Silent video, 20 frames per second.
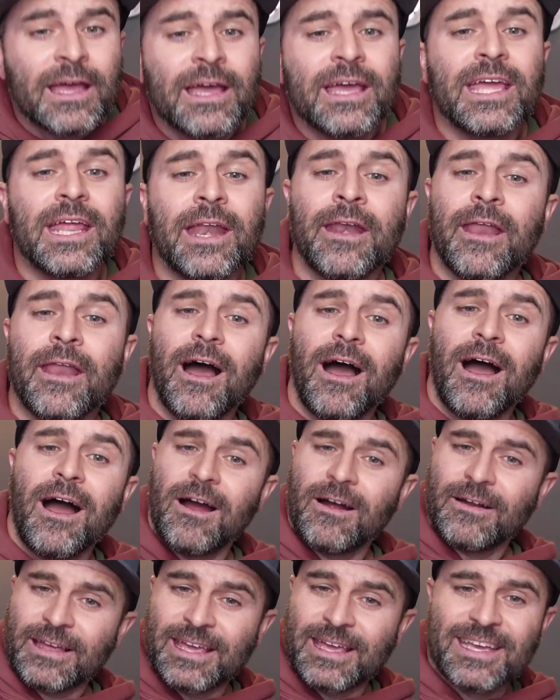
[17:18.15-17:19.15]
In
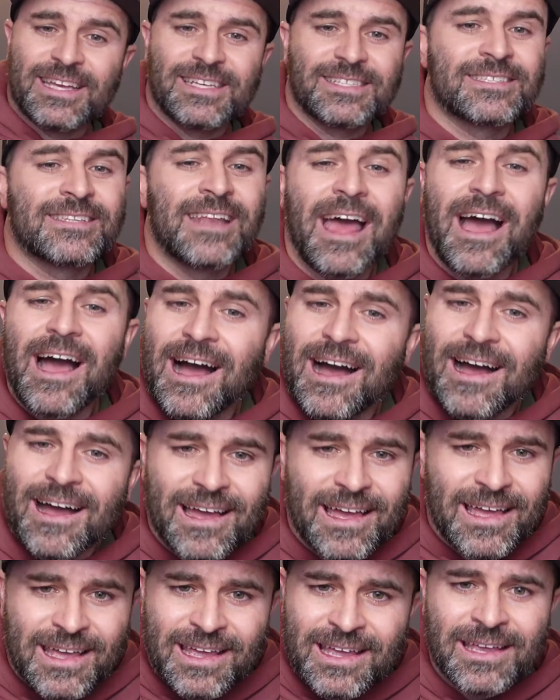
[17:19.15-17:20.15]
darkest
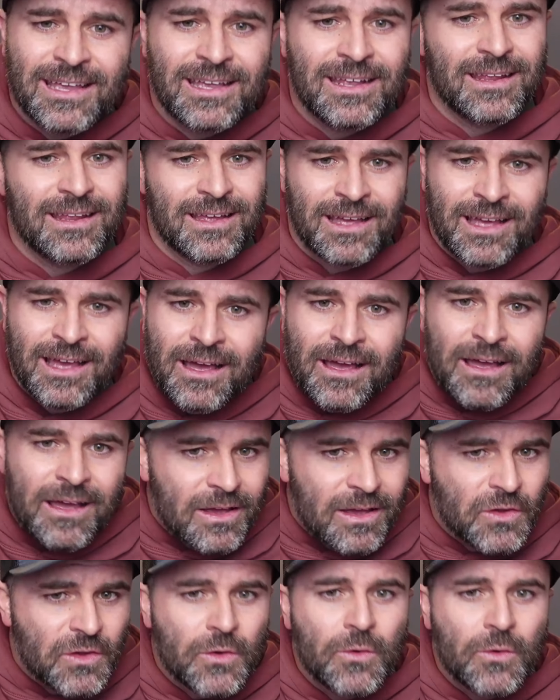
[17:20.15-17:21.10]
night,